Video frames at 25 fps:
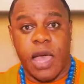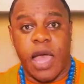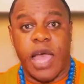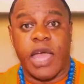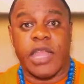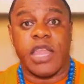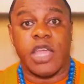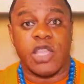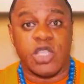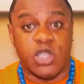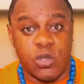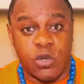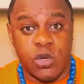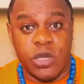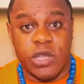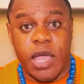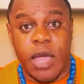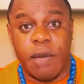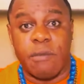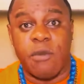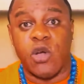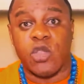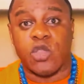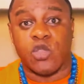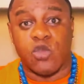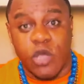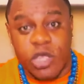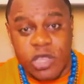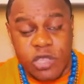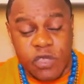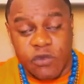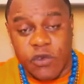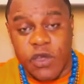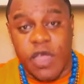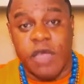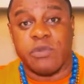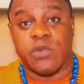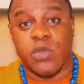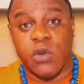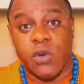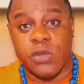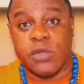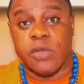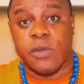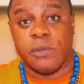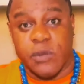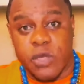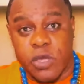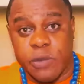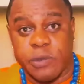And I show there about
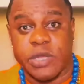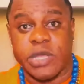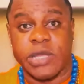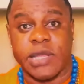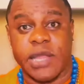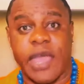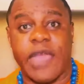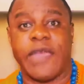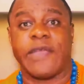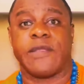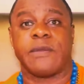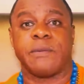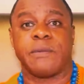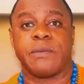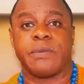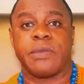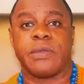25,000 people in night.